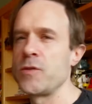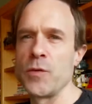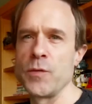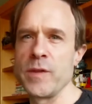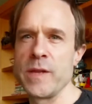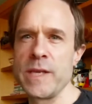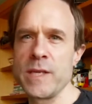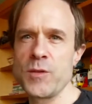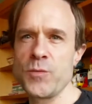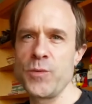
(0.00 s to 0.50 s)

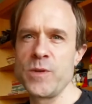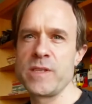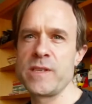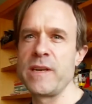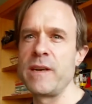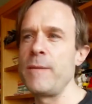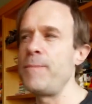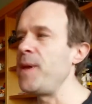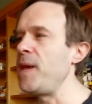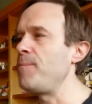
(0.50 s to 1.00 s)
So this was
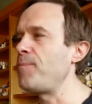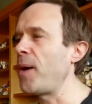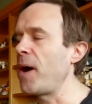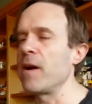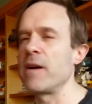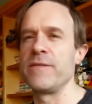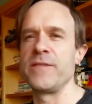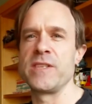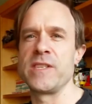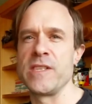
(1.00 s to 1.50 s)
going to be
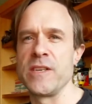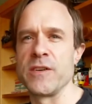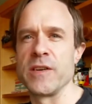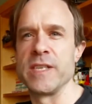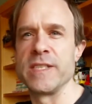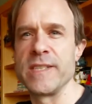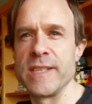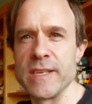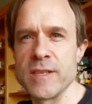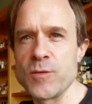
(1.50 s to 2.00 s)
part of a
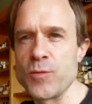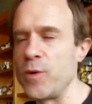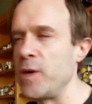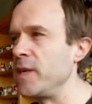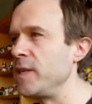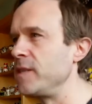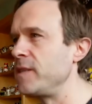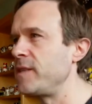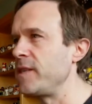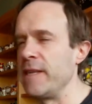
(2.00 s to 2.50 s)
series. This
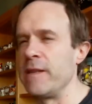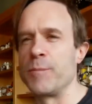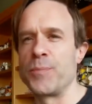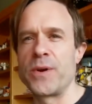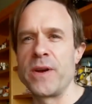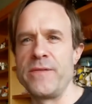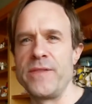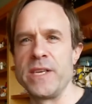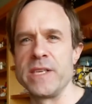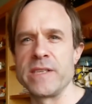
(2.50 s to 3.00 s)
was in the
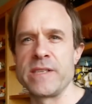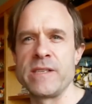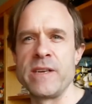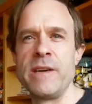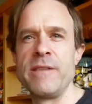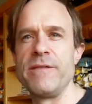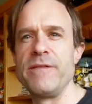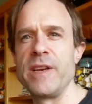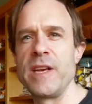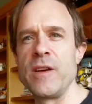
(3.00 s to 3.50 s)

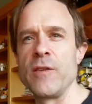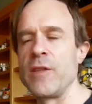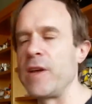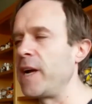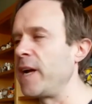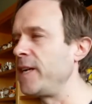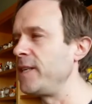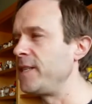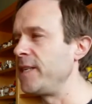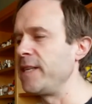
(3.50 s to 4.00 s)
previous video
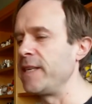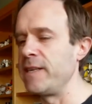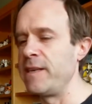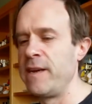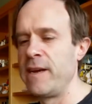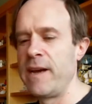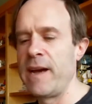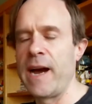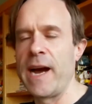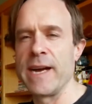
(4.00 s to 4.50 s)
that I
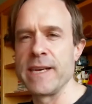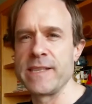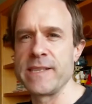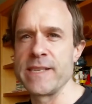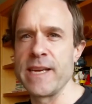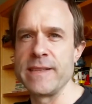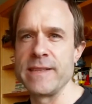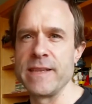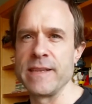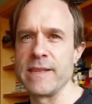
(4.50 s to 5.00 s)
did. I
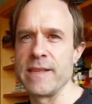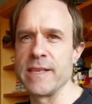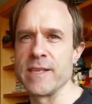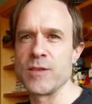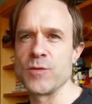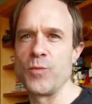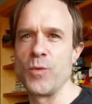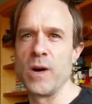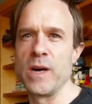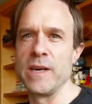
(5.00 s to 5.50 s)
said that
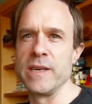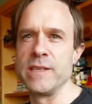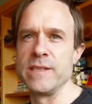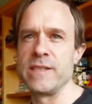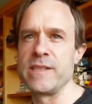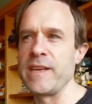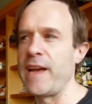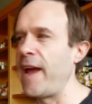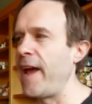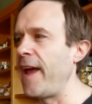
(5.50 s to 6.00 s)
this
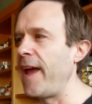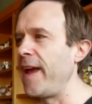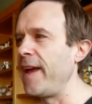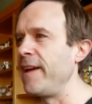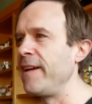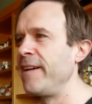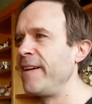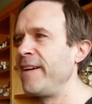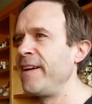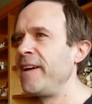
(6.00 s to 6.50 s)
was
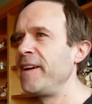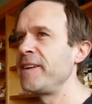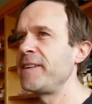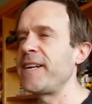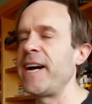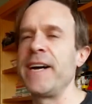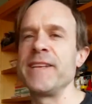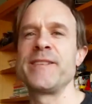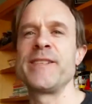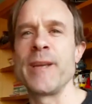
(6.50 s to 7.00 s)
a
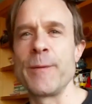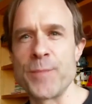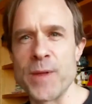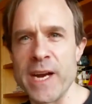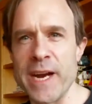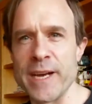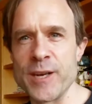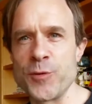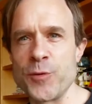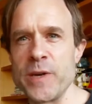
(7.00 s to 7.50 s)

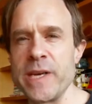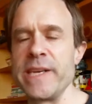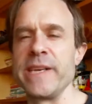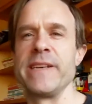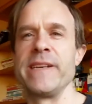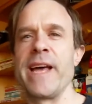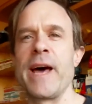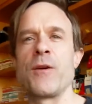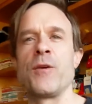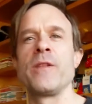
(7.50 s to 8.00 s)
concept that I
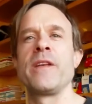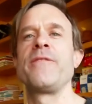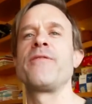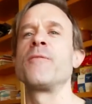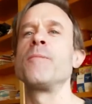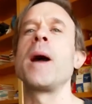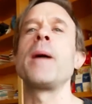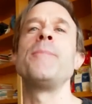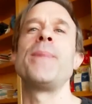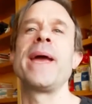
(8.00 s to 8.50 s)
created not only
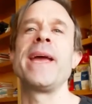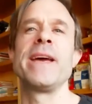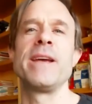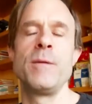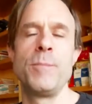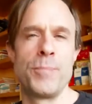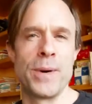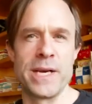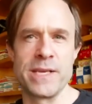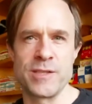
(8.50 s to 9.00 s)
for my
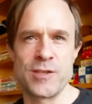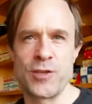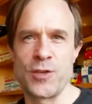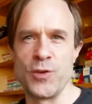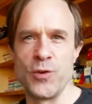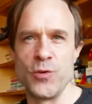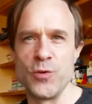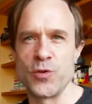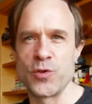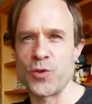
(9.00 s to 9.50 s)
band, but
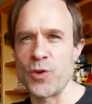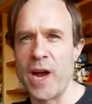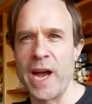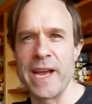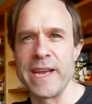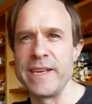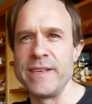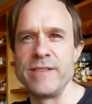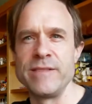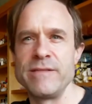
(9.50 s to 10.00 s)
to
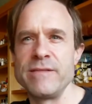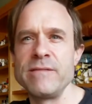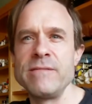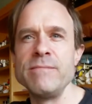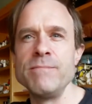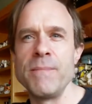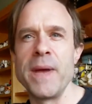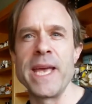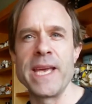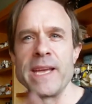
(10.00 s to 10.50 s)
try and
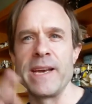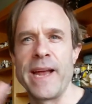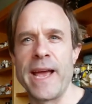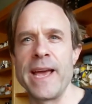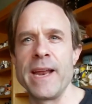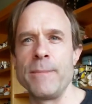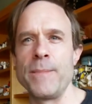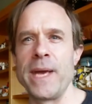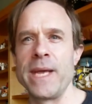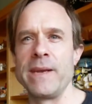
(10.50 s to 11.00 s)
make an
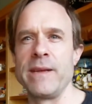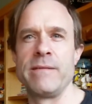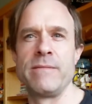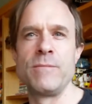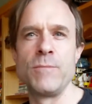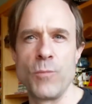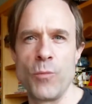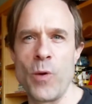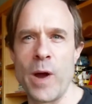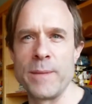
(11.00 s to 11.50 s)

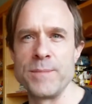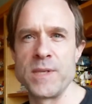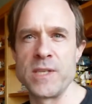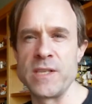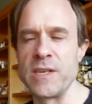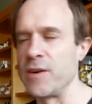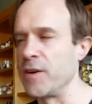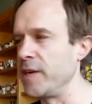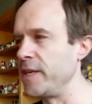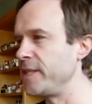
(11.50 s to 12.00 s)
animated web
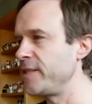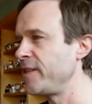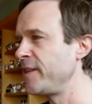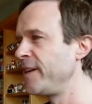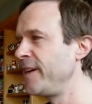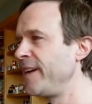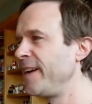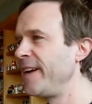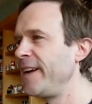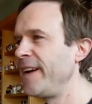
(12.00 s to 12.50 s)
series.